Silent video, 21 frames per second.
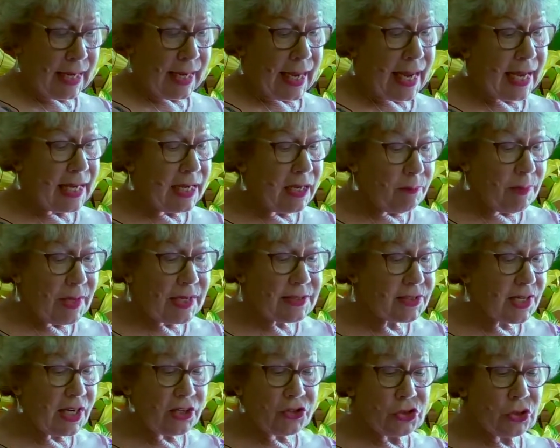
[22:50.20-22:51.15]
Annie
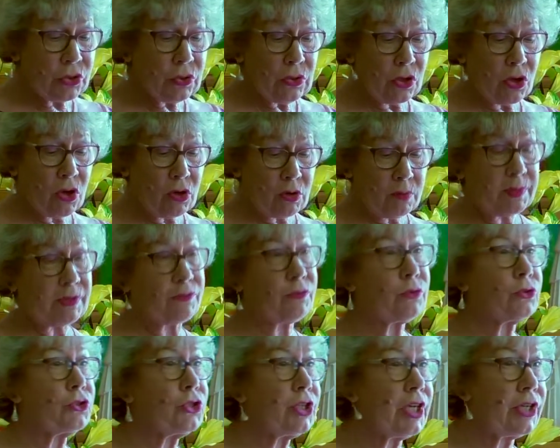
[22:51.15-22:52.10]
Besant, too, long
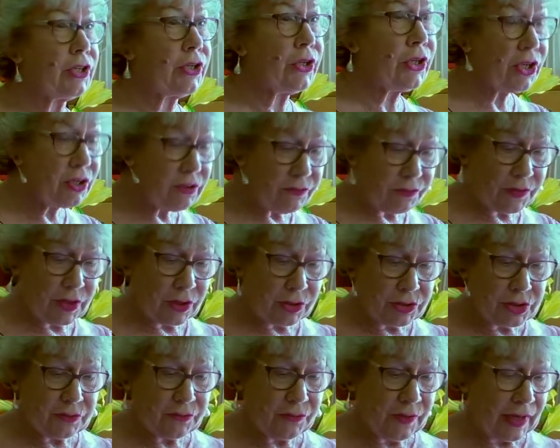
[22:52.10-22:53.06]
before she had heard of
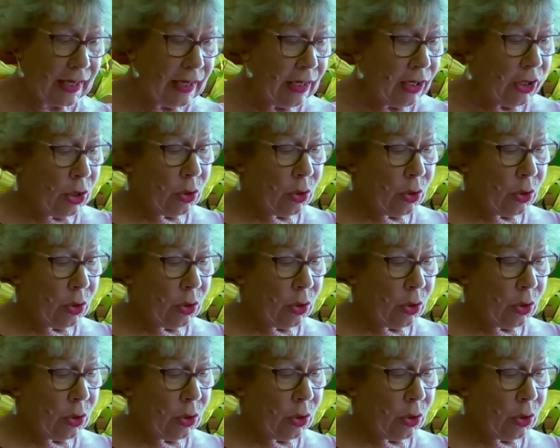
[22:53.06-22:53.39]
Theosophy,